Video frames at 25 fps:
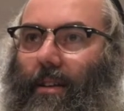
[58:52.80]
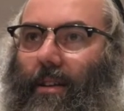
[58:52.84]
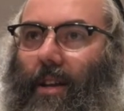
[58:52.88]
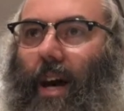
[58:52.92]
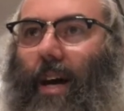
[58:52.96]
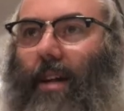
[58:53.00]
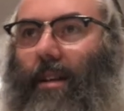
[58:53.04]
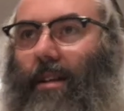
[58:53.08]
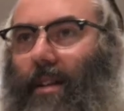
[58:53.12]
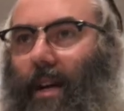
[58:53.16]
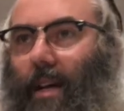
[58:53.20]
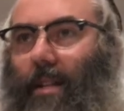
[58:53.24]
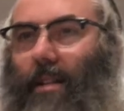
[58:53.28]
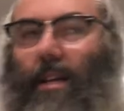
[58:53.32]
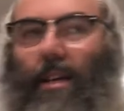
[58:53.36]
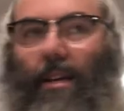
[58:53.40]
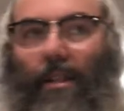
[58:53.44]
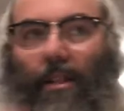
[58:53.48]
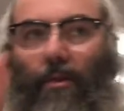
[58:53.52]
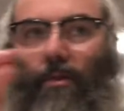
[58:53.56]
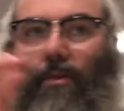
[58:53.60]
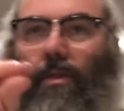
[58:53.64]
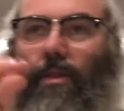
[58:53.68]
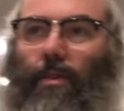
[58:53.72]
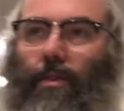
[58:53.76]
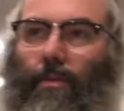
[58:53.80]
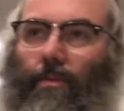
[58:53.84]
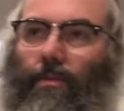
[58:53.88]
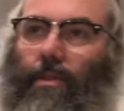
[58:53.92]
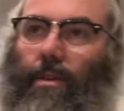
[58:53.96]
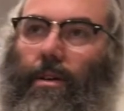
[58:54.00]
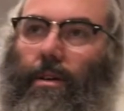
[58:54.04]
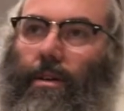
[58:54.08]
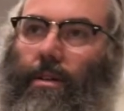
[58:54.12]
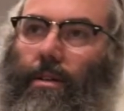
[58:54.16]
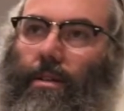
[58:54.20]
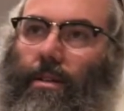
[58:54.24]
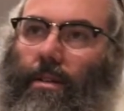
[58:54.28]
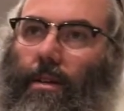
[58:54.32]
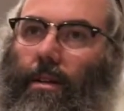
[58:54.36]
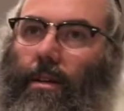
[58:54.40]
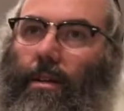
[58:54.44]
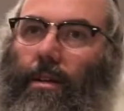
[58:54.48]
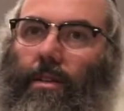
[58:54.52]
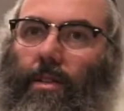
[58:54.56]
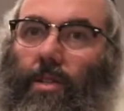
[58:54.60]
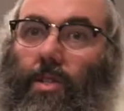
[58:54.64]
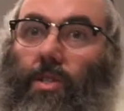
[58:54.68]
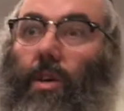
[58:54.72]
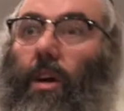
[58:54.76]
Not like
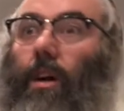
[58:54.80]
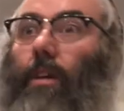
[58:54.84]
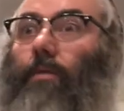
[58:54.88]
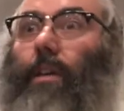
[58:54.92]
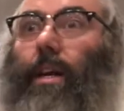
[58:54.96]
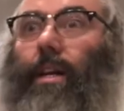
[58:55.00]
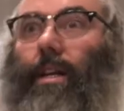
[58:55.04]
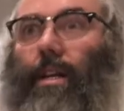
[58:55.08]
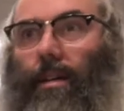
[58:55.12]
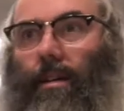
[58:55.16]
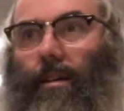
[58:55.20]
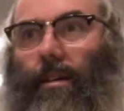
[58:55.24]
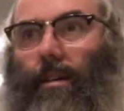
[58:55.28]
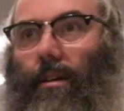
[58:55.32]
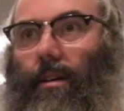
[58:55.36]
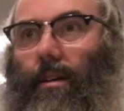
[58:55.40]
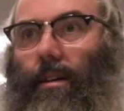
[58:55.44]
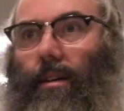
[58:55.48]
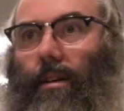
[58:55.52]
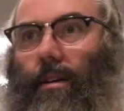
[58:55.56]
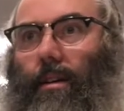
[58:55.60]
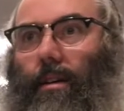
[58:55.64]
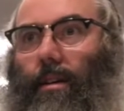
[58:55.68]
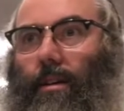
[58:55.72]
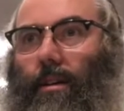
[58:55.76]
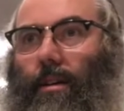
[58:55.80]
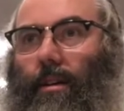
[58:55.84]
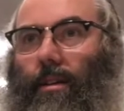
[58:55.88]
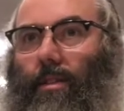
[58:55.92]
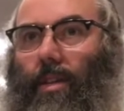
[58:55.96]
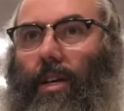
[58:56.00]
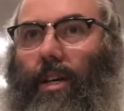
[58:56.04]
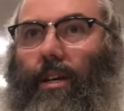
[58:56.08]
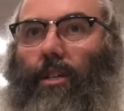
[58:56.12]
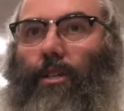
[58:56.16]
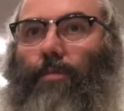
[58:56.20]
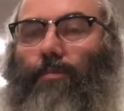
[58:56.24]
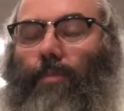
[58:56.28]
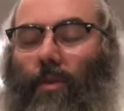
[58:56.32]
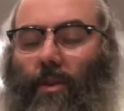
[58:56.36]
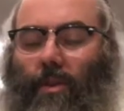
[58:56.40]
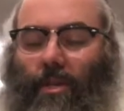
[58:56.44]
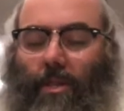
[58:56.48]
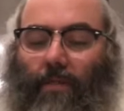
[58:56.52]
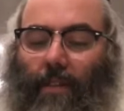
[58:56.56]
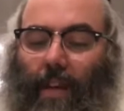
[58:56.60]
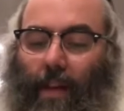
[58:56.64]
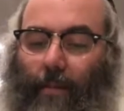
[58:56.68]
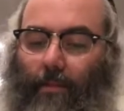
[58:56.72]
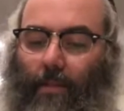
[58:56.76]
the songwriting, the experience
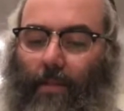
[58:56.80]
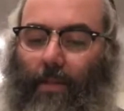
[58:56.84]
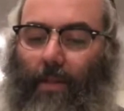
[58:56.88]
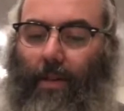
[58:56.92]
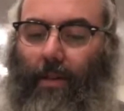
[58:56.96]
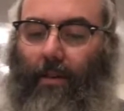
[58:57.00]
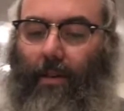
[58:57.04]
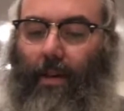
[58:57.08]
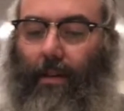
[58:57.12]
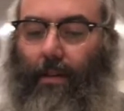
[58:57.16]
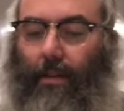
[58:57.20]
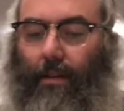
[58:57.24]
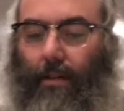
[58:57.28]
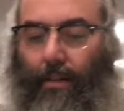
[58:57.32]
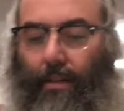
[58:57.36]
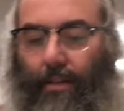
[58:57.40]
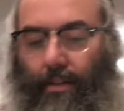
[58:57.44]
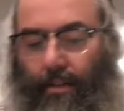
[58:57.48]
of that music, right?